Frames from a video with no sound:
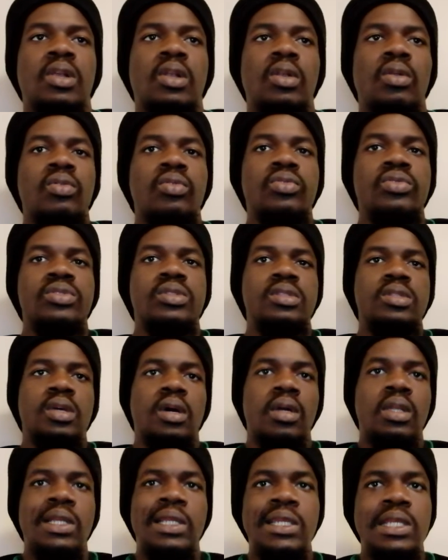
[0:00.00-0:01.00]

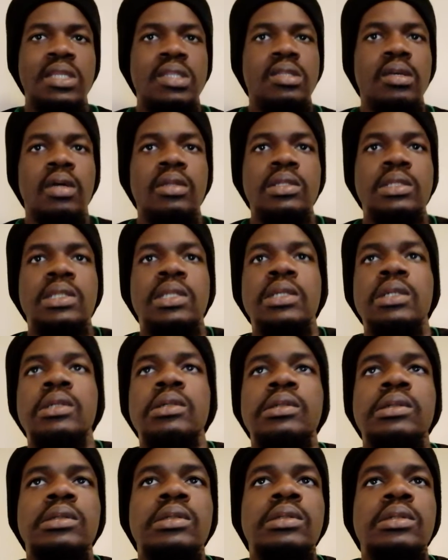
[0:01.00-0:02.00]
closed at least
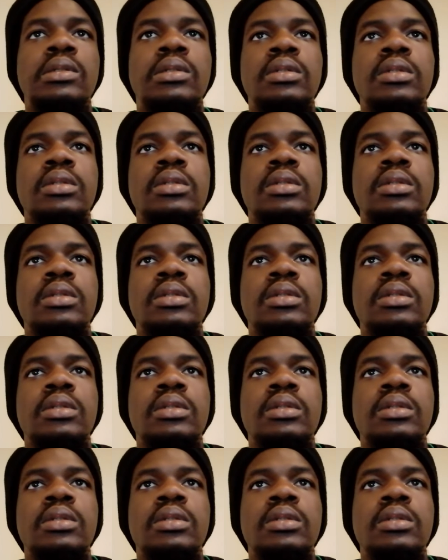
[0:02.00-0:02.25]
until